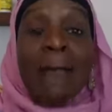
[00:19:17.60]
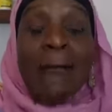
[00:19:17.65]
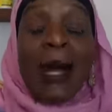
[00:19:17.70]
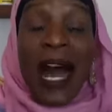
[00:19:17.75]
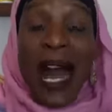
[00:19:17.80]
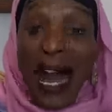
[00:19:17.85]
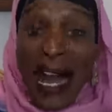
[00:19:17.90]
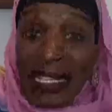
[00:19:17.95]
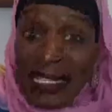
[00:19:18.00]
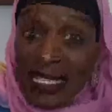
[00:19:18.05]

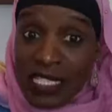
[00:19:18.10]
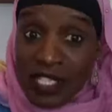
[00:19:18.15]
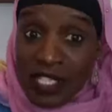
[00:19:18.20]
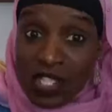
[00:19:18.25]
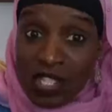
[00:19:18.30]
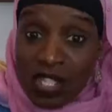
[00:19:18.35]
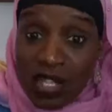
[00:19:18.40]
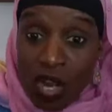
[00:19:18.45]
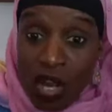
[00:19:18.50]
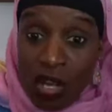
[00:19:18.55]

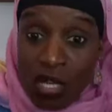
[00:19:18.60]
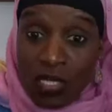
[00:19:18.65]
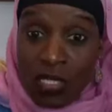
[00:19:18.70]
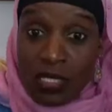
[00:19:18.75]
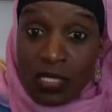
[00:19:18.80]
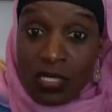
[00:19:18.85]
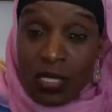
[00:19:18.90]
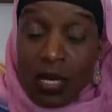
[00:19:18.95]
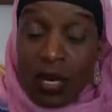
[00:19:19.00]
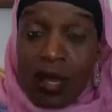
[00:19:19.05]
Pasta
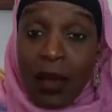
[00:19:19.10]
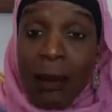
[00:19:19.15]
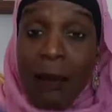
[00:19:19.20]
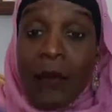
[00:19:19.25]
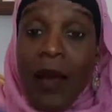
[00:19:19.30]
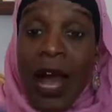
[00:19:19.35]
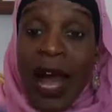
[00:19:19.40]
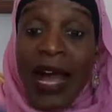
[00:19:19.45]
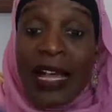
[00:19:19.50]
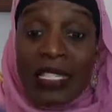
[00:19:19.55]
sauce.
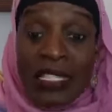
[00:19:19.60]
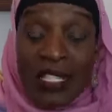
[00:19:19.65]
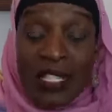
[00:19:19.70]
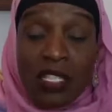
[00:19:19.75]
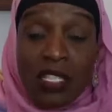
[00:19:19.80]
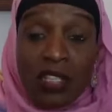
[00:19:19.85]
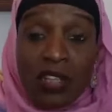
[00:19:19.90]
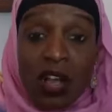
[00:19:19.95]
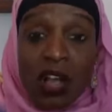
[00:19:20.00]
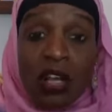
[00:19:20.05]

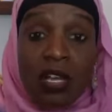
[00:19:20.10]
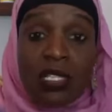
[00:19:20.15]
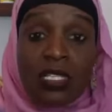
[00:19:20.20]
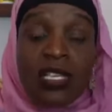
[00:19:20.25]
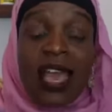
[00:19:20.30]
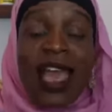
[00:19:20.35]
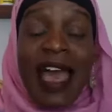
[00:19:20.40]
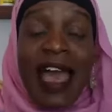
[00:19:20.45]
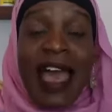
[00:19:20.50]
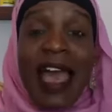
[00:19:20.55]
Pasta
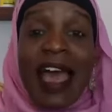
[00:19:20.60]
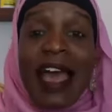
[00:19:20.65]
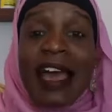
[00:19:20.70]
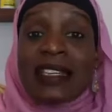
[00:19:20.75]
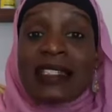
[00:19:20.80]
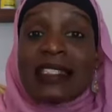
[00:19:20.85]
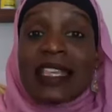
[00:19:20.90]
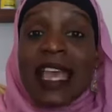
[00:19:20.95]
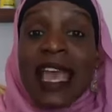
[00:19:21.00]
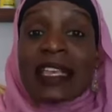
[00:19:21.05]
sauce
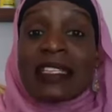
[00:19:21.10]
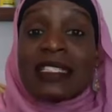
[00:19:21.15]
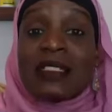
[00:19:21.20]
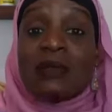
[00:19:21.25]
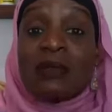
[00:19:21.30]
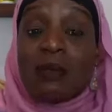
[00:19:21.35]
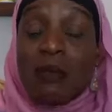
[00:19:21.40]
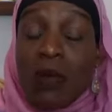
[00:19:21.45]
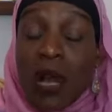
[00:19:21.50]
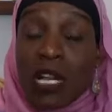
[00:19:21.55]
has
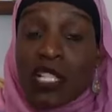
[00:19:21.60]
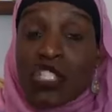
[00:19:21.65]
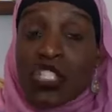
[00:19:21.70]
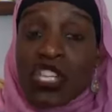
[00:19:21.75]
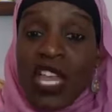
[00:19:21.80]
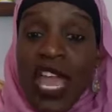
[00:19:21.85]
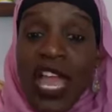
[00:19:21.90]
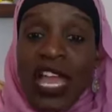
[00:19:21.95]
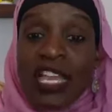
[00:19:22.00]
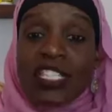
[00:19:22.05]
as
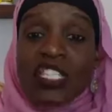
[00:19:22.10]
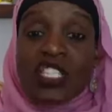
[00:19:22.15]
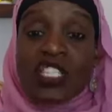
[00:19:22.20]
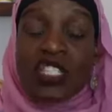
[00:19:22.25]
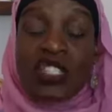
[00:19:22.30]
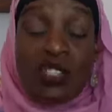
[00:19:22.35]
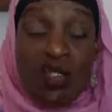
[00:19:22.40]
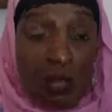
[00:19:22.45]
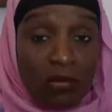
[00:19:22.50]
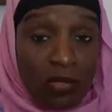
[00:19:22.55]
much as
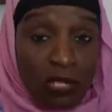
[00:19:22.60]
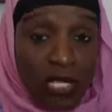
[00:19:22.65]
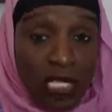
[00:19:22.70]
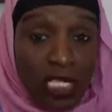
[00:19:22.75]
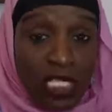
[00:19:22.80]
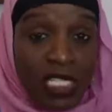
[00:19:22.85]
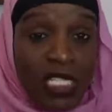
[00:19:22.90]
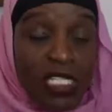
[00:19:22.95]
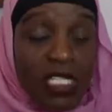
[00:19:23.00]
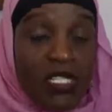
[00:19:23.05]

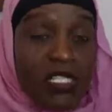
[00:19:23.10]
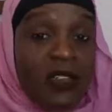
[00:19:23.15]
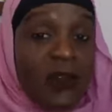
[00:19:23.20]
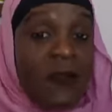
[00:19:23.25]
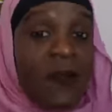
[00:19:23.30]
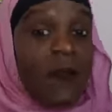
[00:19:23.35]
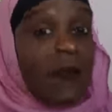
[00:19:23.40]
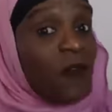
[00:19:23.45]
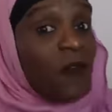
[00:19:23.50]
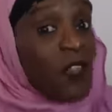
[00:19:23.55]
13 to
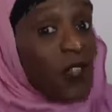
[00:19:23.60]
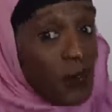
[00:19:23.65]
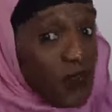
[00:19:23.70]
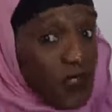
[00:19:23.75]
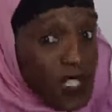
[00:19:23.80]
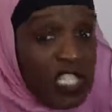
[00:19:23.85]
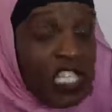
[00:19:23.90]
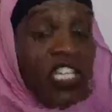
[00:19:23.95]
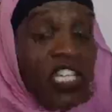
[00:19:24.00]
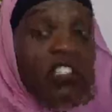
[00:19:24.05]

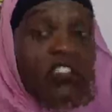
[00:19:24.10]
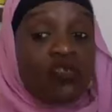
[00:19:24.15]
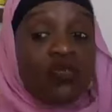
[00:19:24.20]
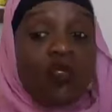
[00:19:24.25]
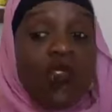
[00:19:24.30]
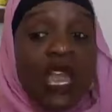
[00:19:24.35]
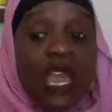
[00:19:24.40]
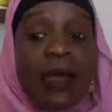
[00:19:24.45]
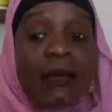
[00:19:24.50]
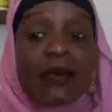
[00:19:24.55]
15
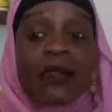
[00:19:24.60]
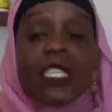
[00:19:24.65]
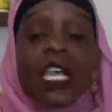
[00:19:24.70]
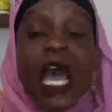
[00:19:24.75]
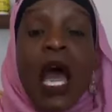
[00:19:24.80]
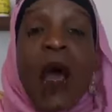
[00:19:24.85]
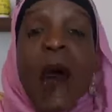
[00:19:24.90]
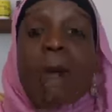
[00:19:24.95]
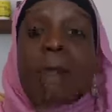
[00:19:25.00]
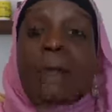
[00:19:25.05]
grams
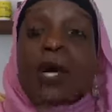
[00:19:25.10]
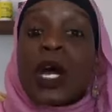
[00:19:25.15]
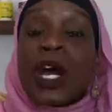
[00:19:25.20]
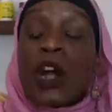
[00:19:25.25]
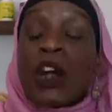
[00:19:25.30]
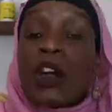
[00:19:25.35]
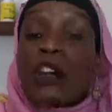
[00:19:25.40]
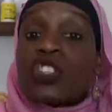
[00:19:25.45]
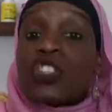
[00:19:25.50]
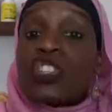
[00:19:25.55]

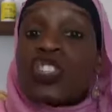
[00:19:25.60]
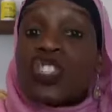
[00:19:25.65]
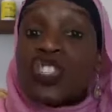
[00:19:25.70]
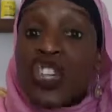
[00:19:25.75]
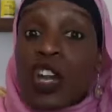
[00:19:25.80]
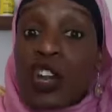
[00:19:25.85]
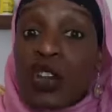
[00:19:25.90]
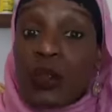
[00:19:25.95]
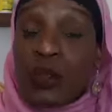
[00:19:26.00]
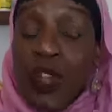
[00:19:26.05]
per
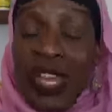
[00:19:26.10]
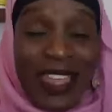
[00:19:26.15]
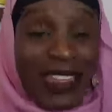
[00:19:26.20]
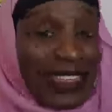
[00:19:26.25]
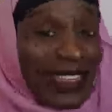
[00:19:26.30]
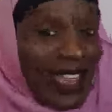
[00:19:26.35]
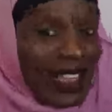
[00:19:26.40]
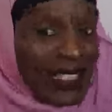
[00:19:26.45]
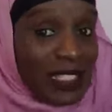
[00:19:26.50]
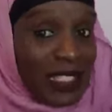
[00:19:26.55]

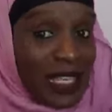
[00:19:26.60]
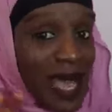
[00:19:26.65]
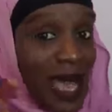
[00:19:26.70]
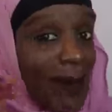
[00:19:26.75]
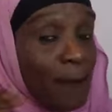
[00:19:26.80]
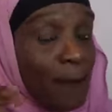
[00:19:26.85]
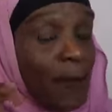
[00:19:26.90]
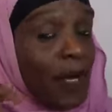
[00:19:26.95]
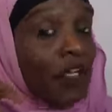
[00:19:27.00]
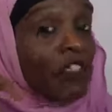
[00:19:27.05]
serving. That's
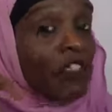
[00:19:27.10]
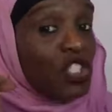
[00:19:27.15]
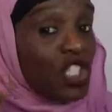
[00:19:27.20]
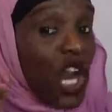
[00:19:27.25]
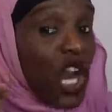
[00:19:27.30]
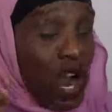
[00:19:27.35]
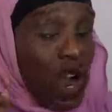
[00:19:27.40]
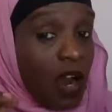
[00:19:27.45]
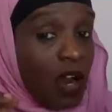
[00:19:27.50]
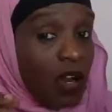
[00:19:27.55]
not per
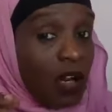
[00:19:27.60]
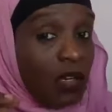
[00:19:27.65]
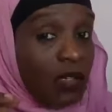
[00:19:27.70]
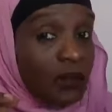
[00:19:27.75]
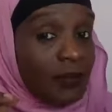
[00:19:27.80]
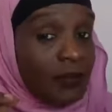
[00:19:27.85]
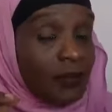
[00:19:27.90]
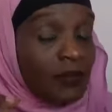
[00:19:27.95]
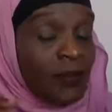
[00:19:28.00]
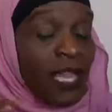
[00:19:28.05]

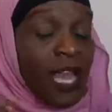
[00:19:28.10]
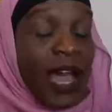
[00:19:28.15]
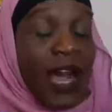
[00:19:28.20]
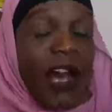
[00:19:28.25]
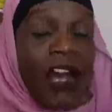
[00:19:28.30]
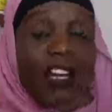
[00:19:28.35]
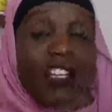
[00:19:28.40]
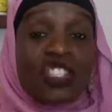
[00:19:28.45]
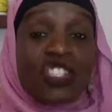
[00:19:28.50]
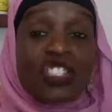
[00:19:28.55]
jar.
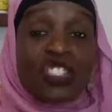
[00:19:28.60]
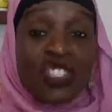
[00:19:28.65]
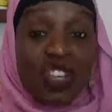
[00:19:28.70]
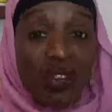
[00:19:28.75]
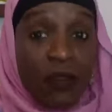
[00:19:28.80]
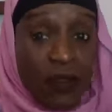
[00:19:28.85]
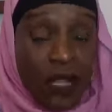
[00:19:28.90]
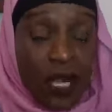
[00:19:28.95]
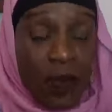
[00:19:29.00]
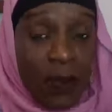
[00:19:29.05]
A
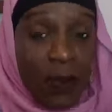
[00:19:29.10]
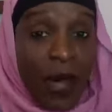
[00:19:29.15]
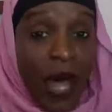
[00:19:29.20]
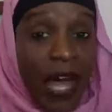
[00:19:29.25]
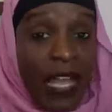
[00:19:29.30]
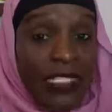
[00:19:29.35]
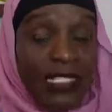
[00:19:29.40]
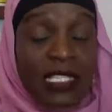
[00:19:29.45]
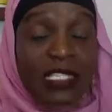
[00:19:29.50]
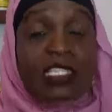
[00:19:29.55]
serving of
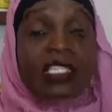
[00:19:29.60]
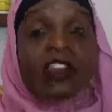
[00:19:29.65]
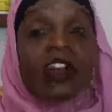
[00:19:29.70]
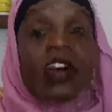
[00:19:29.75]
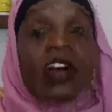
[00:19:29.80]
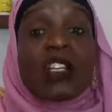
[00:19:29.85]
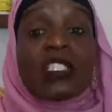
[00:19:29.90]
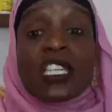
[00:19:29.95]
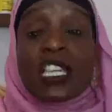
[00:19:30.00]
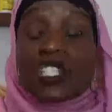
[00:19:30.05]
pasta
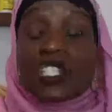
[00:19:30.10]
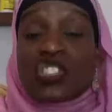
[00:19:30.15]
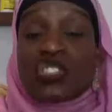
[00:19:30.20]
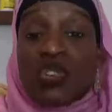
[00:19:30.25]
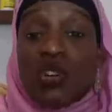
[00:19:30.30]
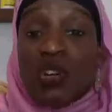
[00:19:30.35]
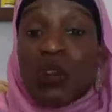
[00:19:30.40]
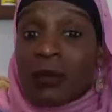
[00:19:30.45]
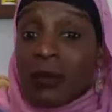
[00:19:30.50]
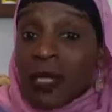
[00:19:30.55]
sauce is
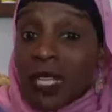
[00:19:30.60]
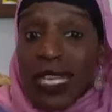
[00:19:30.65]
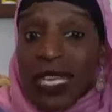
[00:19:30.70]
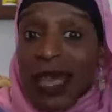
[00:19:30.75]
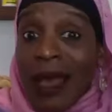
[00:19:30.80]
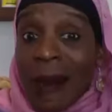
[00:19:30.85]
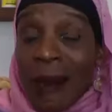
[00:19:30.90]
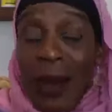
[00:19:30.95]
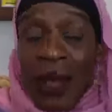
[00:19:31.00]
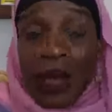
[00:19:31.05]

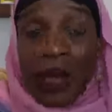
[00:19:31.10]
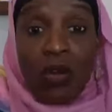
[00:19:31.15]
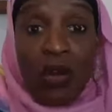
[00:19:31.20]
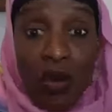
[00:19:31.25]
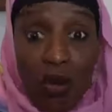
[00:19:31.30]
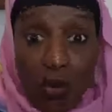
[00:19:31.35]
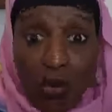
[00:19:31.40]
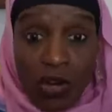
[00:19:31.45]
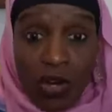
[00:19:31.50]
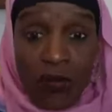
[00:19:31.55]
normally about
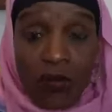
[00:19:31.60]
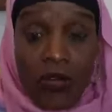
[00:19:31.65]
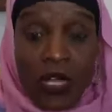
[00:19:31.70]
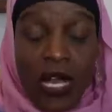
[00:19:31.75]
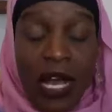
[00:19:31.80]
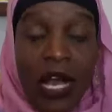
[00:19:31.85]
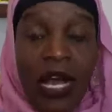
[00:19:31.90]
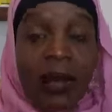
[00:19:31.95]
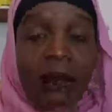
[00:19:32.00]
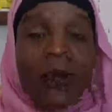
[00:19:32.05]
a quarter of a
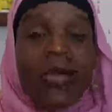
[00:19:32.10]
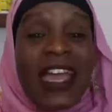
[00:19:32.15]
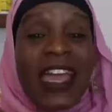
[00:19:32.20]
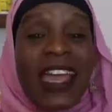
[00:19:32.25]
cup.